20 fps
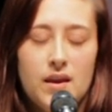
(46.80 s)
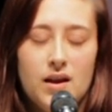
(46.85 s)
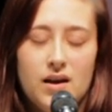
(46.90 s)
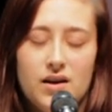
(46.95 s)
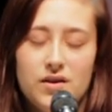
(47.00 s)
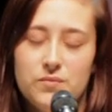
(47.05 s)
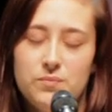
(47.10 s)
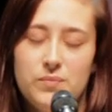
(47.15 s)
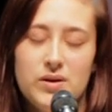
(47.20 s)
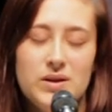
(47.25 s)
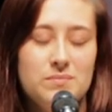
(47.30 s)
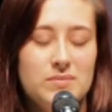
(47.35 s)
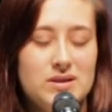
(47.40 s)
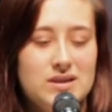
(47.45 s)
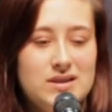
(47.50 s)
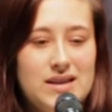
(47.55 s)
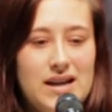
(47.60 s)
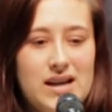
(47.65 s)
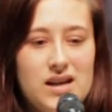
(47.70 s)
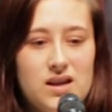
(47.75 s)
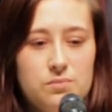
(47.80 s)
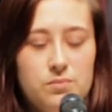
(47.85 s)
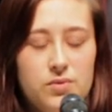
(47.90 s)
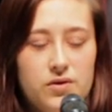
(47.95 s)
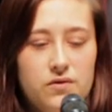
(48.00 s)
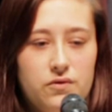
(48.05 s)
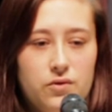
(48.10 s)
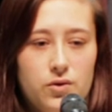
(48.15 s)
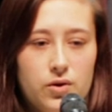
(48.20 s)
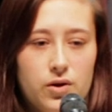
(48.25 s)
I have been mistaken
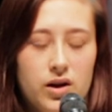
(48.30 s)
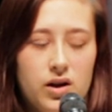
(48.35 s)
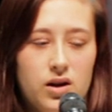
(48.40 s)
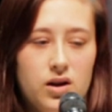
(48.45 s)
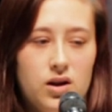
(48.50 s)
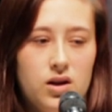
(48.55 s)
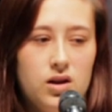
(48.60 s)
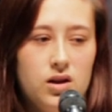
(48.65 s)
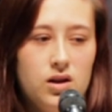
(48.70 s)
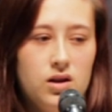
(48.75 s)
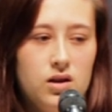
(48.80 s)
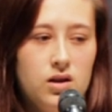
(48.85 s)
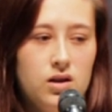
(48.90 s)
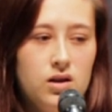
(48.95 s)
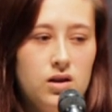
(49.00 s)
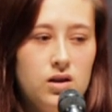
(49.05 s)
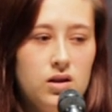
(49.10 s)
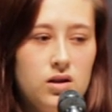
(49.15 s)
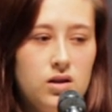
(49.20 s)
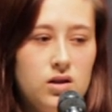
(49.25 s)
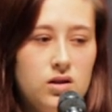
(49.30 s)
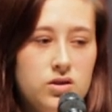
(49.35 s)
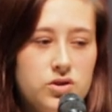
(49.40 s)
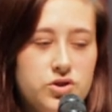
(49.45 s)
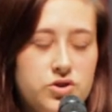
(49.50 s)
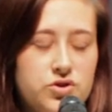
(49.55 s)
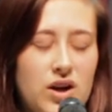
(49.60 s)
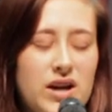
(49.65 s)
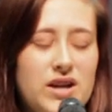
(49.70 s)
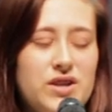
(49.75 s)
before.
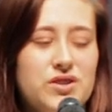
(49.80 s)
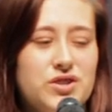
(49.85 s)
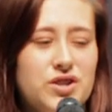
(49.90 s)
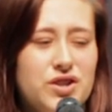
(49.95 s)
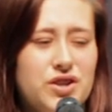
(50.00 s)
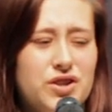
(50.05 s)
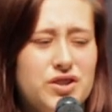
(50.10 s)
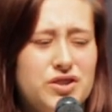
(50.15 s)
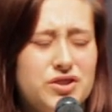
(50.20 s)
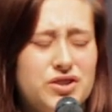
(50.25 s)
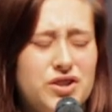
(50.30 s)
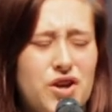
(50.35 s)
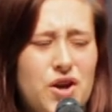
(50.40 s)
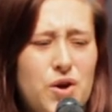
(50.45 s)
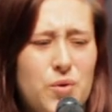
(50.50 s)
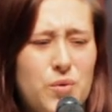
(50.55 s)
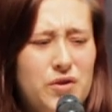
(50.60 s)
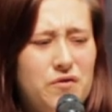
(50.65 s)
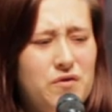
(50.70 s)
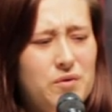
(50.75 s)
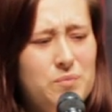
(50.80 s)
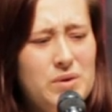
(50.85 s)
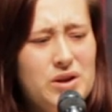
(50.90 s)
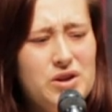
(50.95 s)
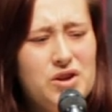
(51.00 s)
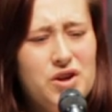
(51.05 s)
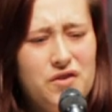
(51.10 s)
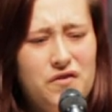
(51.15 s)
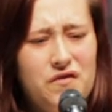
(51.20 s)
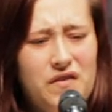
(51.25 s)
Strangers with
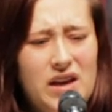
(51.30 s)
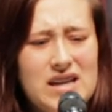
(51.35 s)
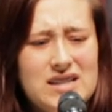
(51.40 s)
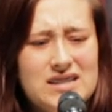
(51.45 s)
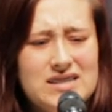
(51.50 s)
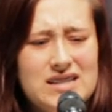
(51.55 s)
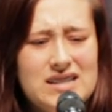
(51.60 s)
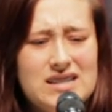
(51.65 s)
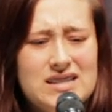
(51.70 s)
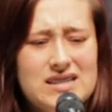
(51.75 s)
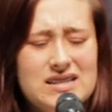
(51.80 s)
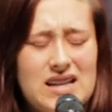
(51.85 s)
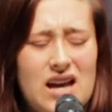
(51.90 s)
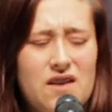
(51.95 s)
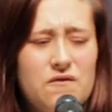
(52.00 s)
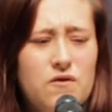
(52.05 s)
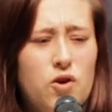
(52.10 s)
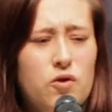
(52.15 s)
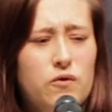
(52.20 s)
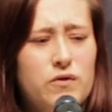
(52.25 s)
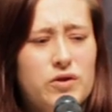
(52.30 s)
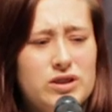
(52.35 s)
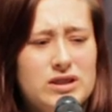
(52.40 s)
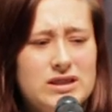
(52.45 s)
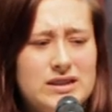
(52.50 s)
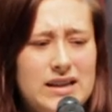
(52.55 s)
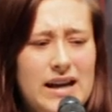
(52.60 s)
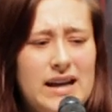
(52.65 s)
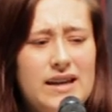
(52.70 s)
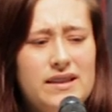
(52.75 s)
familiar faces have
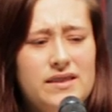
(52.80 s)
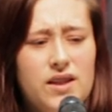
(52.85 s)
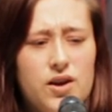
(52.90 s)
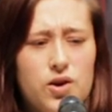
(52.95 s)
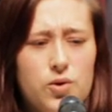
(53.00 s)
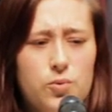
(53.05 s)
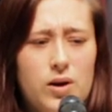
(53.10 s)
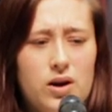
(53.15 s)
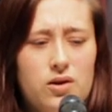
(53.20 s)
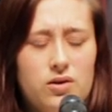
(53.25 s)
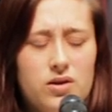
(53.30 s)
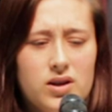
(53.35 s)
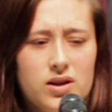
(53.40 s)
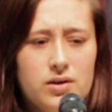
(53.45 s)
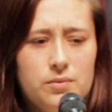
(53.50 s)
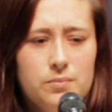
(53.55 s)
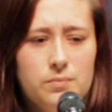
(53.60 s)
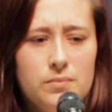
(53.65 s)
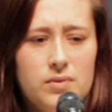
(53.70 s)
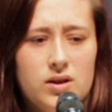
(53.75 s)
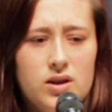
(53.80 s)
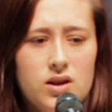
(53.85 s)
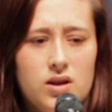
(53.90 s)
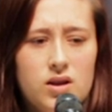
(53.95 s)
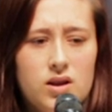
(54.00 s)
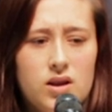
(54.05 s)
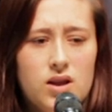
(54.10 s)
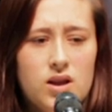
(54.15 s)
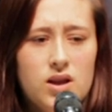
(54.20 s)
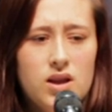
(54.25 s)
overstayed their welcome.
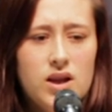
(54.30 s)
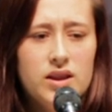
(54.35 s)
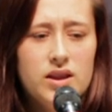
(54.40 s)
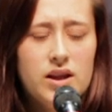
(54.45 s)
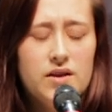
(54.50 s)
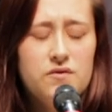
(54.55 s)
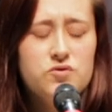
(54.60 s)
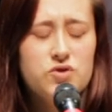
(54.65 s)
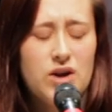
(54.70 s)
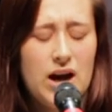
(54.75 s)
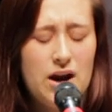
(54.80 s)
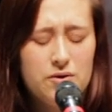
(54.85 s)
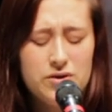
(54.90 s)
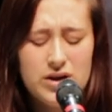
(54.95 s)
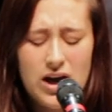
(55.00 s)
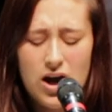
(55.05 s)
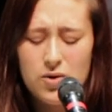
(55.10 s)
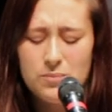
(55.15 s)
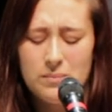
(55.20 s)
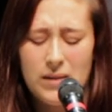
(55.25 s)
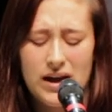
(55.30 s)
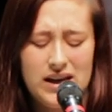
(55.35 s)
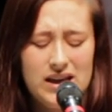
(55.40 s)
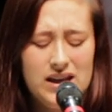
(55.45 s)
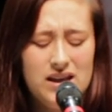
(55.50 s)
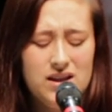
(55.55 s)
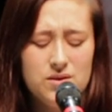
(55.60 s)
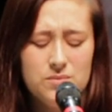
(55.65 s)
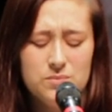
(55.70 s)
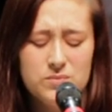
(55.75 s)
They've drowned out my
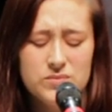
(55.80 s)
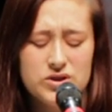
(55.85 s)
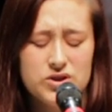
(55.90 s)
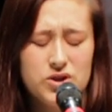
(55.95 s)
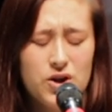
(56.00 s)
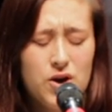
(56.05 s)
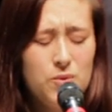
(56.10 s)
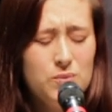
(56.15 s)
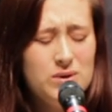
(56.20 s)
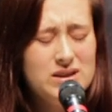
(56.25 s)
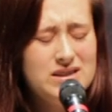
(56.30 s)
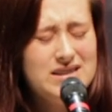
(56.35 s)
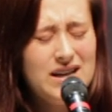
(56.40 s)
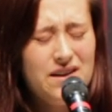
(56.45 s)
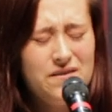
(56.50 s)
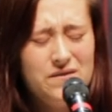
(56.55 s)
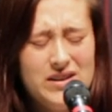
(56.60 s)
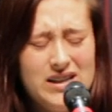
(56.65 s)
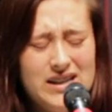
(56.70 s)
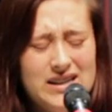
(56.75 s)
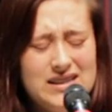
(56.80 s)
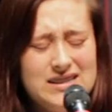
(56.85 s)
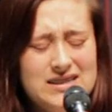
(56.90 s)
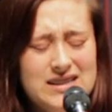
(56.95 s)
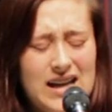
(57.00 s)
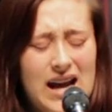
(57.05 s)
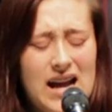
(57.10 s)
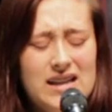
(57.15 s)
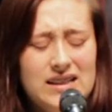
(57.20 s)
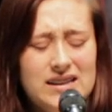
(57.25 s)
hymns with deafening
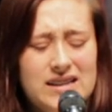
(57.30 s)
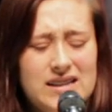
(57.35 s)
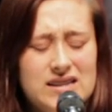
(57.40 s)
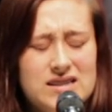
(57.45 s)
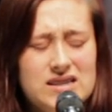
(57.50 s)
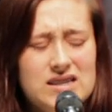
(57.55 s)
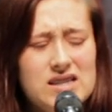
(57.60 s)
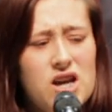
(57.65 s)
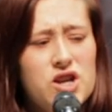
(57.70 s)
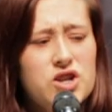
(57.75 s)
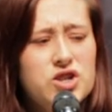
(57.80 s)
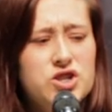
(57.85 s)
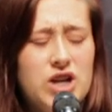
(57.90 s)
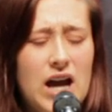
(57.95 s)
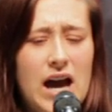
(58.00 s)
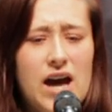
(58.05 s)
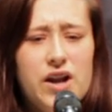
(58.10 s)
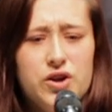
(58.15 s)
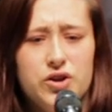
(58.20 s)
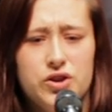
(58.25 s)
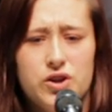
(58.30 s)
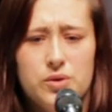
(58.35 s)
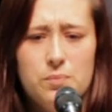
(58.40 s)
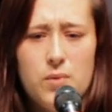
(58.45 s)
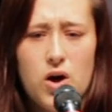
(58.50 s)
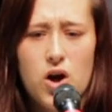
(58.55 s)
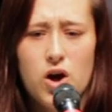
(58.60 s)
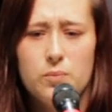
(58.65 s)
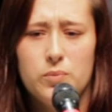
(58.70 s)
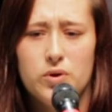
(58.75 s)
silence, shattered the
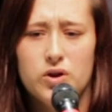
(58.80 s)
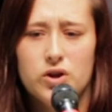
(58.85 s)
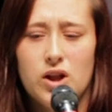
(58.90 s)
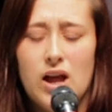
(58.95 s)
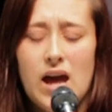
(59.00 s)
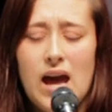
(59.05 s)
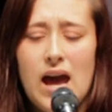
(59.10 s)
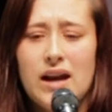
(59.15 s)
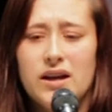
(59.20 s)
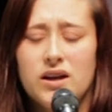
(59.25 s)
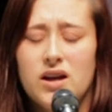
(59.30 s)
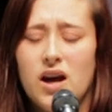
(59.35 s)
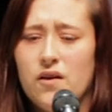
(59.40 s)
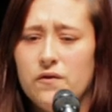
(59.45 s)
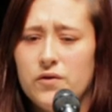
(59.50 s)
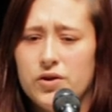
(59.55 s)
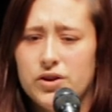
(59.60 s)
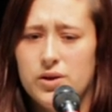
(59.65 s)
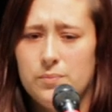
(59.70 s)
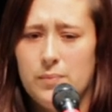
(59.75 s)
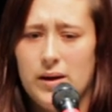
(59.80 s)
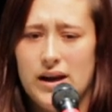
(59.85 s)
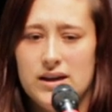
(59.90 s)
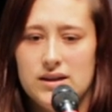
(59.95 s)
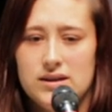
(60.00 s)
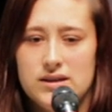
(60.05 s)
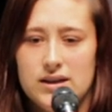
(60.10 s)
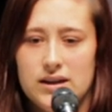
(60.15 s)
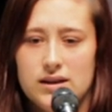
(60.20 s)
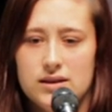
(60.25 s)
marble, and covered the
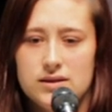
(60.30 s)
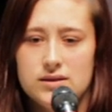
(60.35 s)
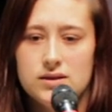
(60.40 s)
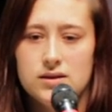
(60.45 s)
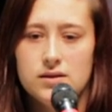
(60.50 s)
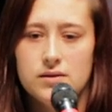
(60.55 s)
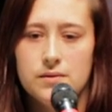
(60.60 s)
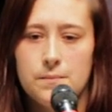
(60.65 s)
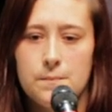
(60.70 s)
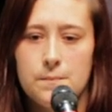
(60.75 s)
paintings.